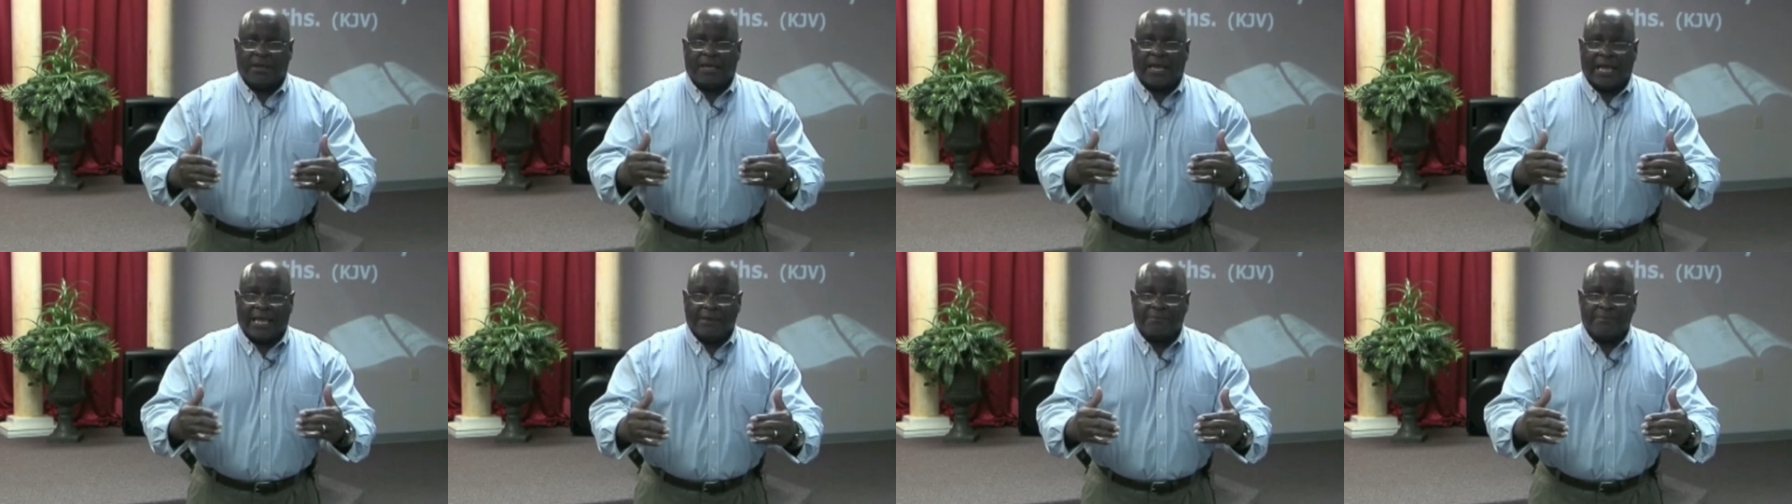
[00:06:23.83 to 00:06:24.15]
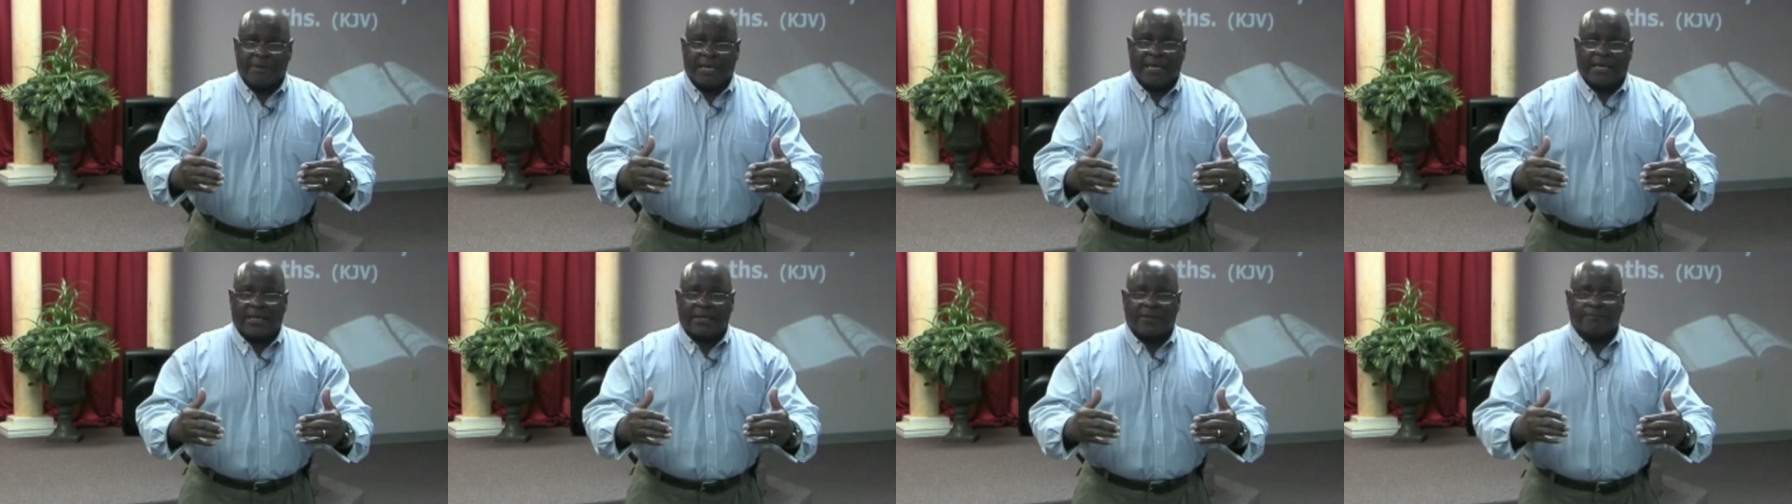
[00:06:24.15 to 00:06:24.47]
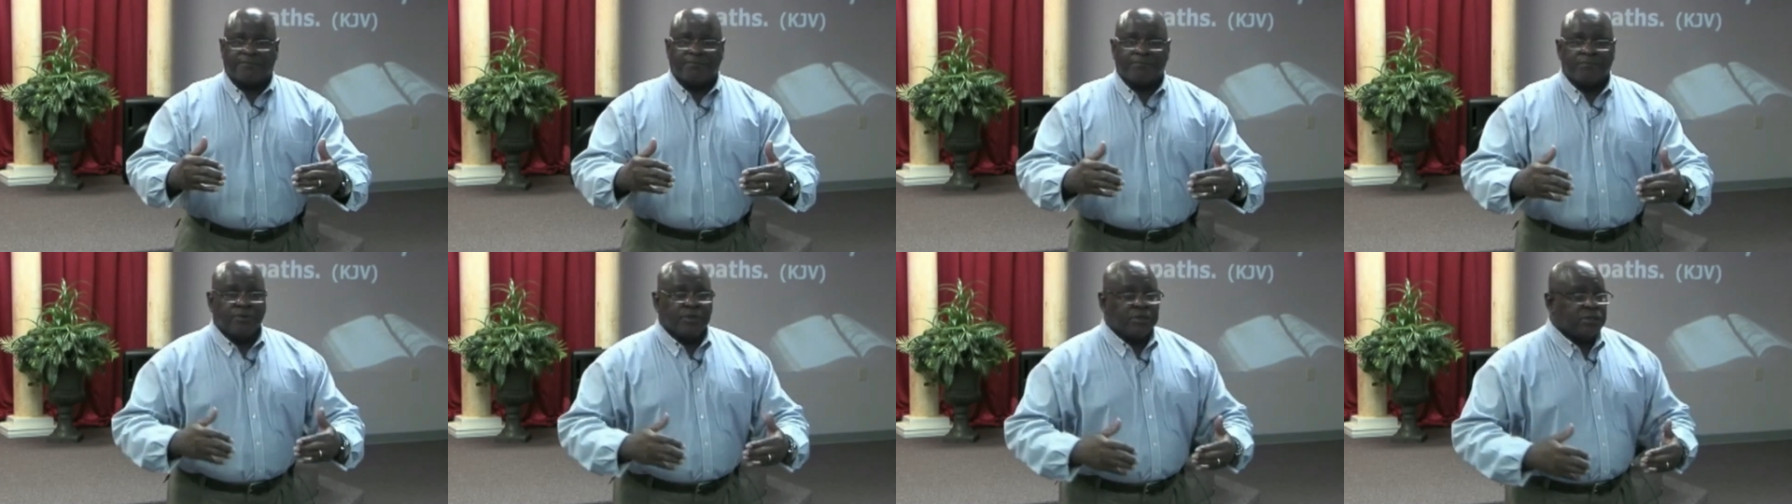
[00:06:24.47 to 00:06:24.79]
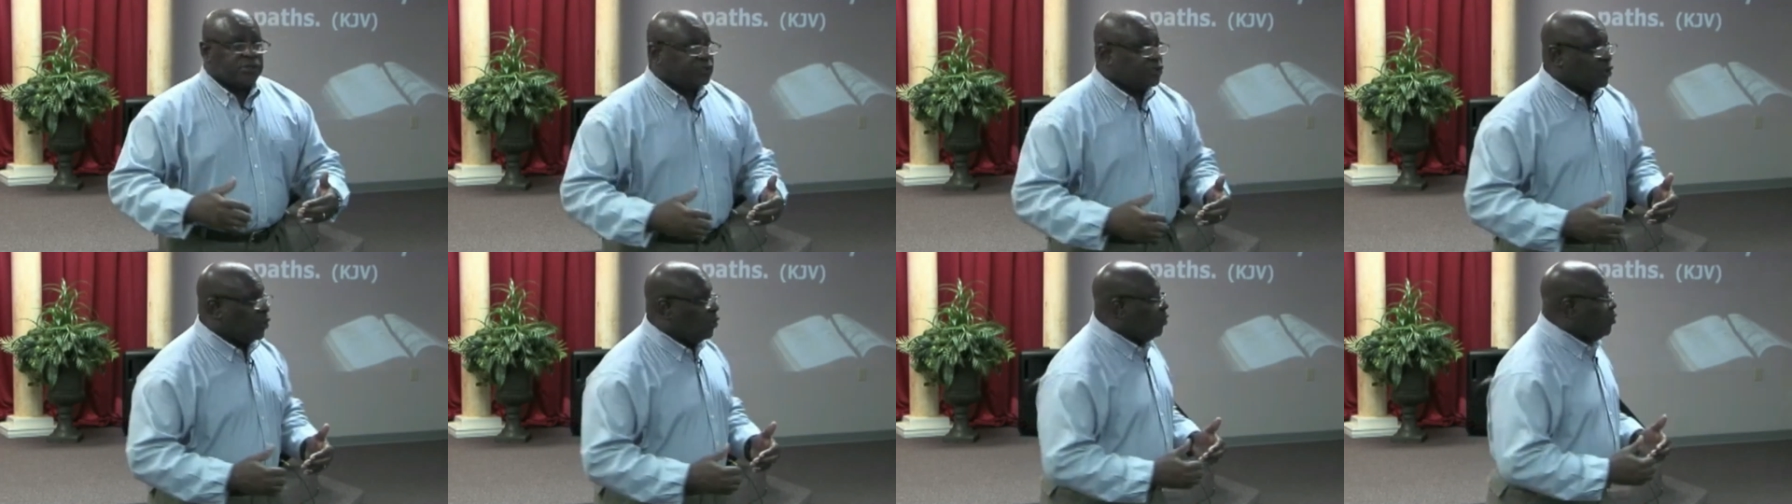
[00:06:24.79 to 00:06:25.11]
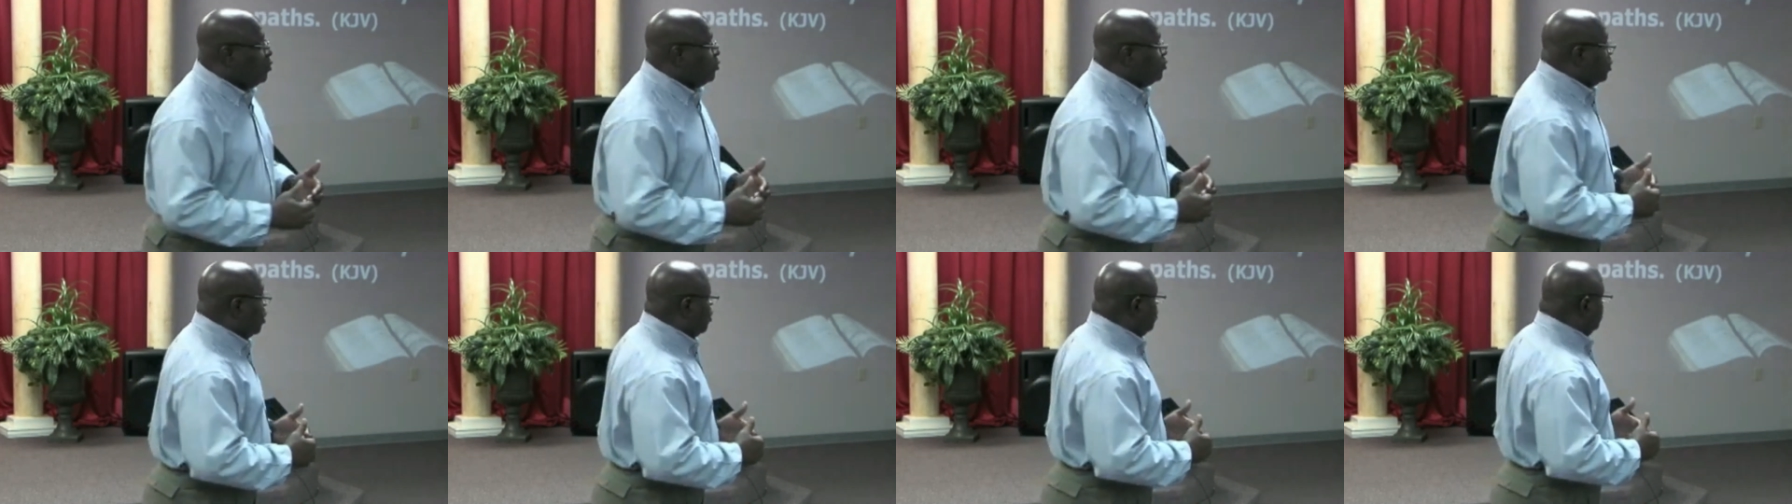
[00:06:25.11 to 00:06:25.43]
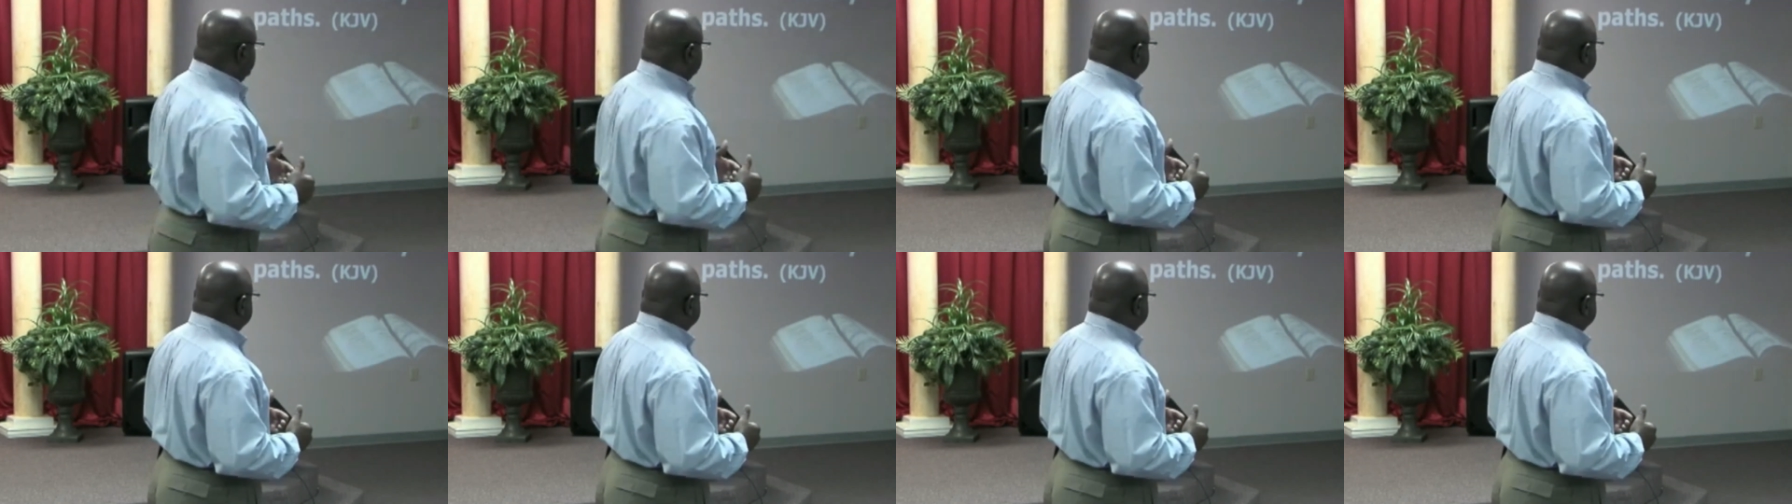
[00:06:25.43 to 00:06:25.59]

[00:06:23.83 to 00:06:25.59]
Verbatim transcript: Amen. So notice